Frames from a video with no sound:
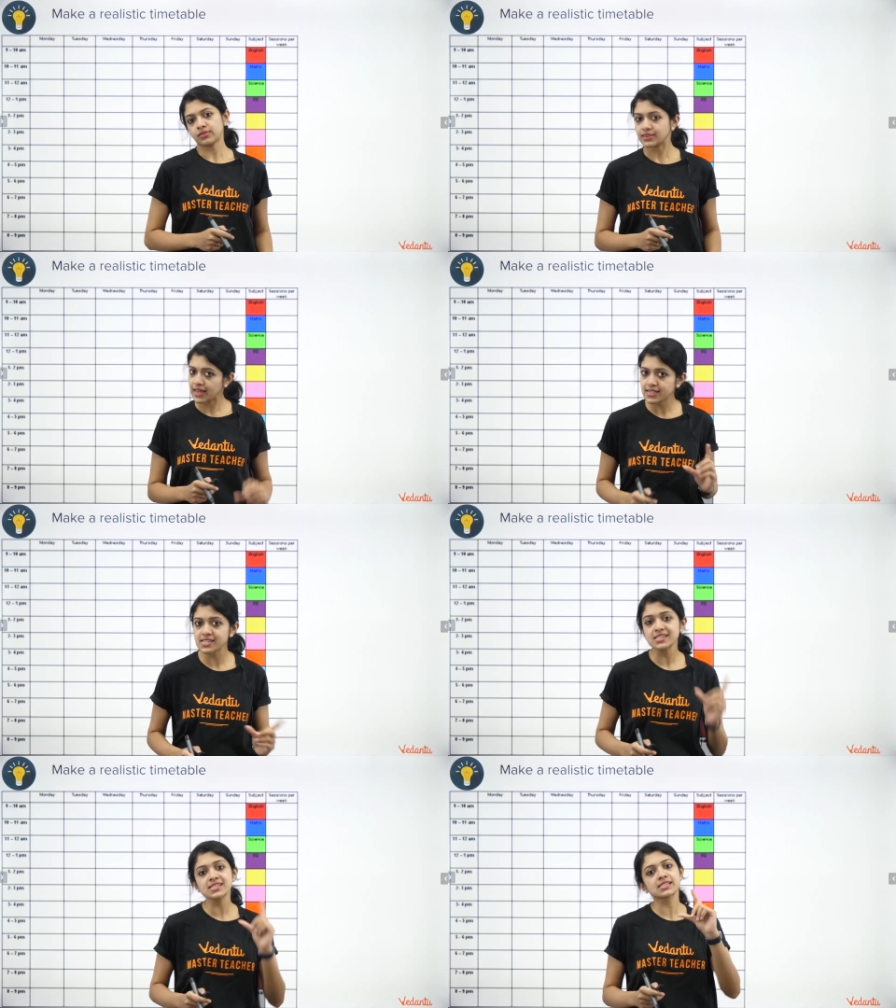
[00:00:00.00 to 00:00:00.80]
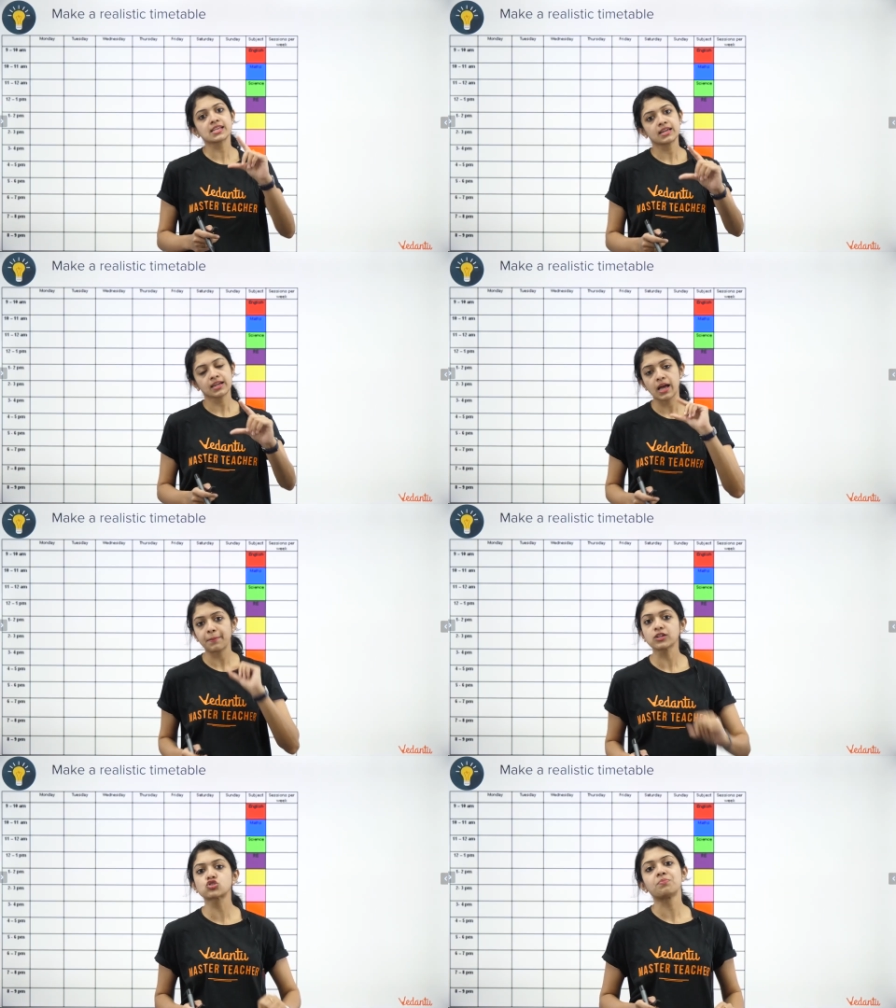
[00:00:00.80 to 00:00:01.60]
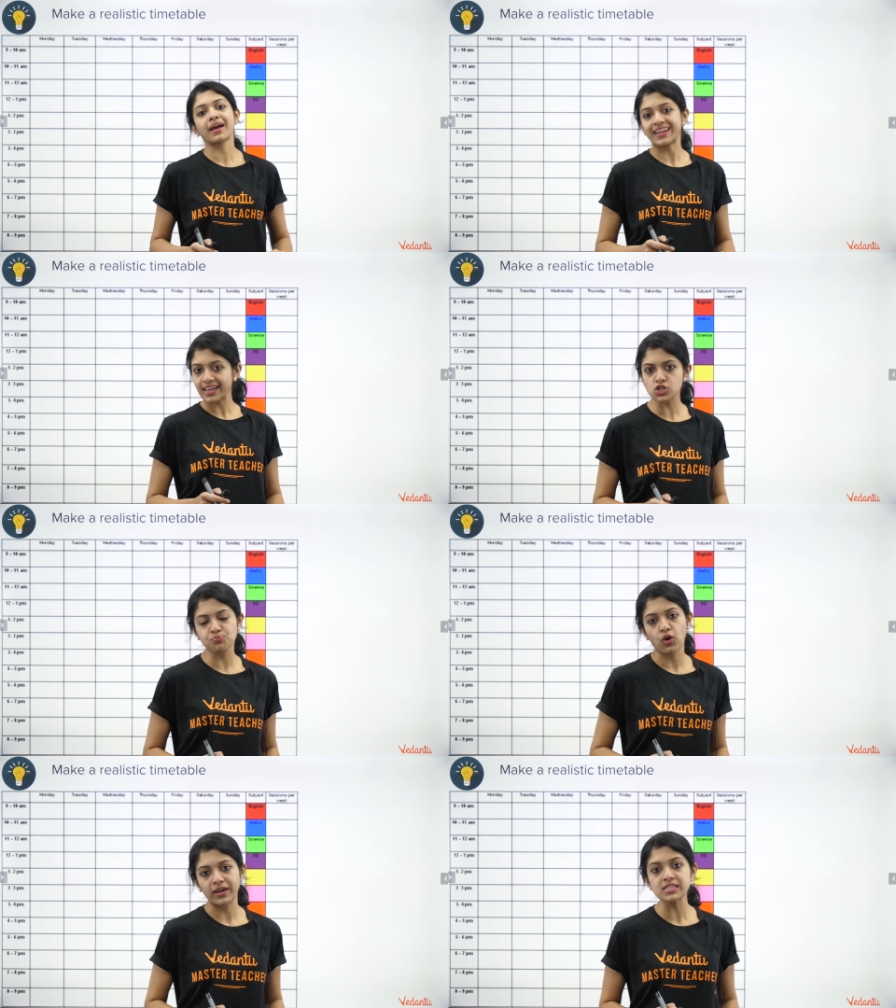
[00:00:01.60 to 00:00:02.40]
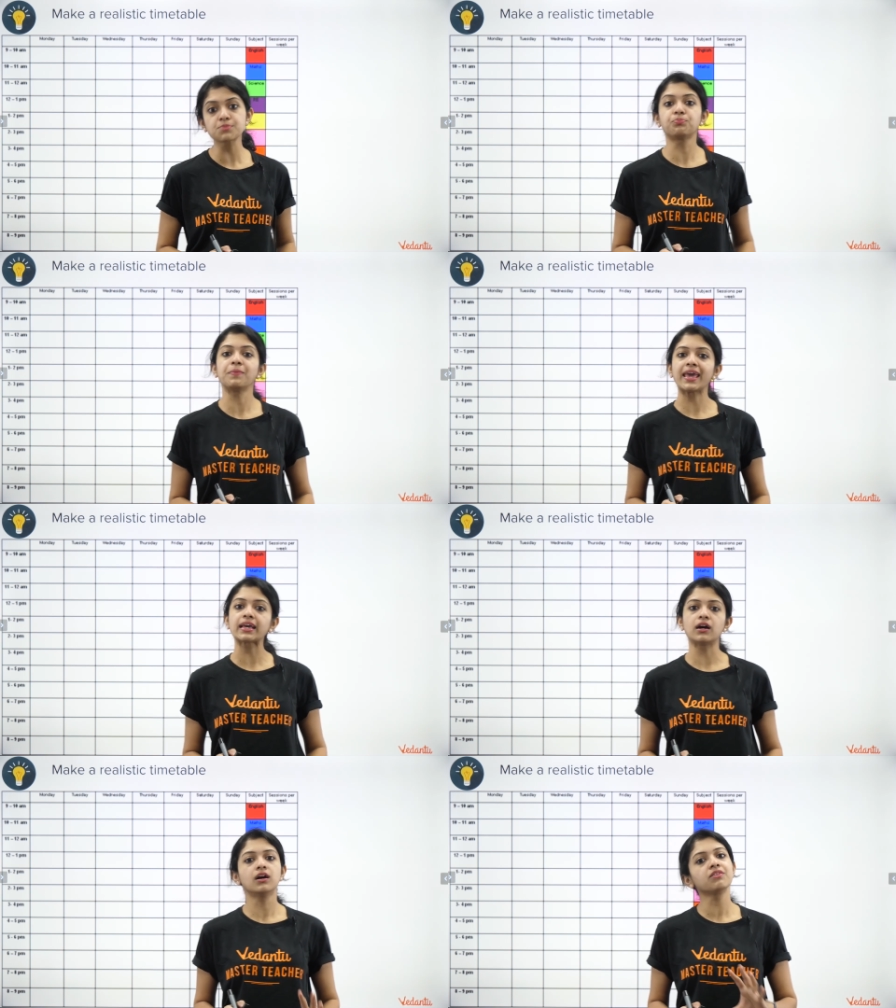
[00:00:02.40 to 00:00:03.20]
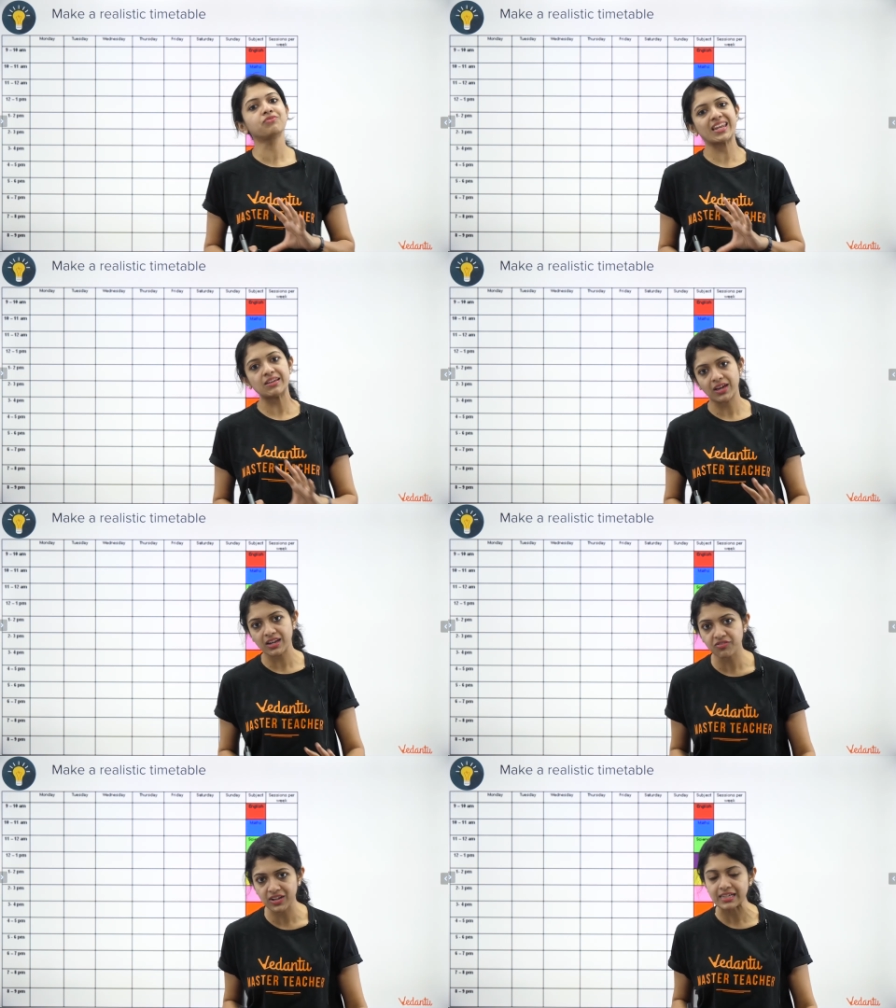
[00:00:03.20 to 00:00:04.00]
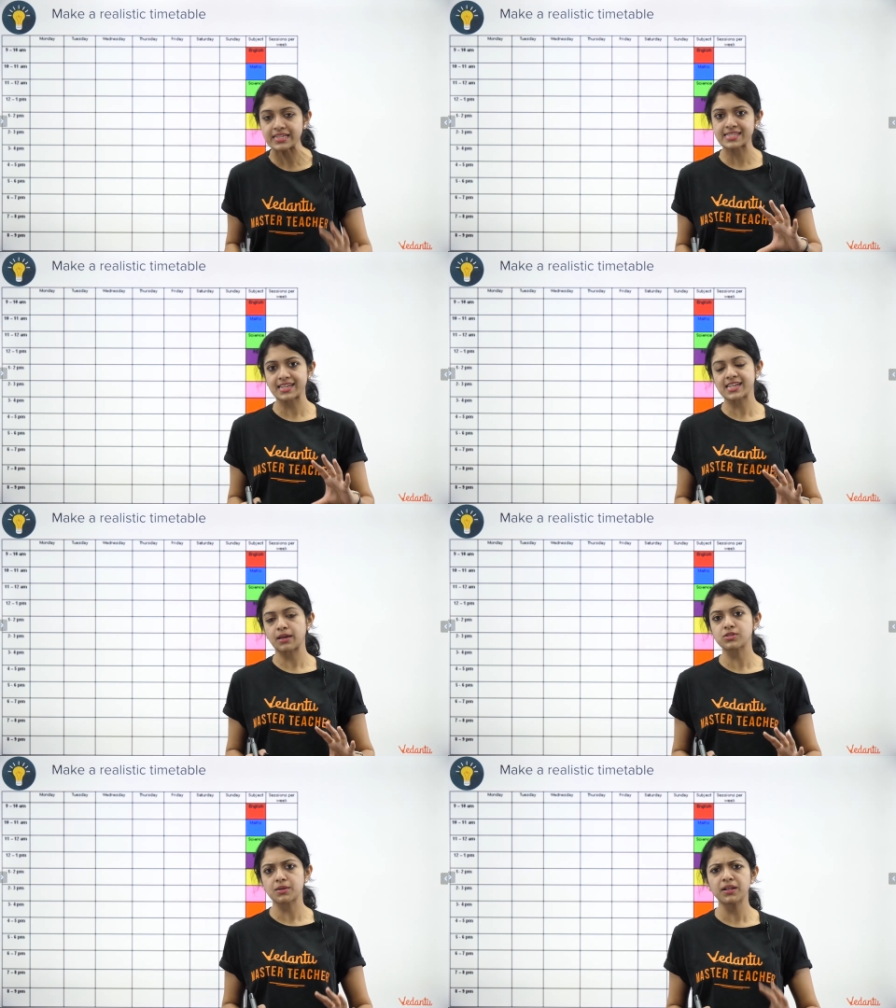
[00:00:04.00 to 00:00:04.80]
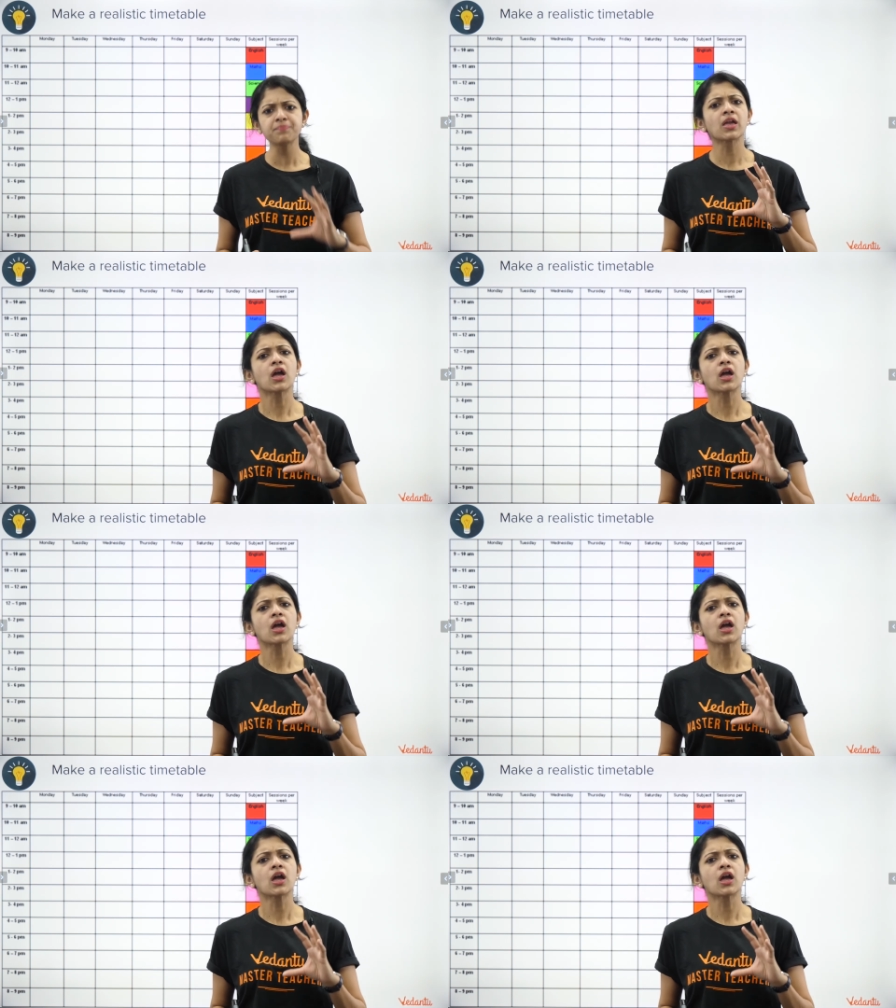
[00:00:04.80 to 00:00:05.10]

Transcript: that is coming to my next point, make a very, very realistic timetable.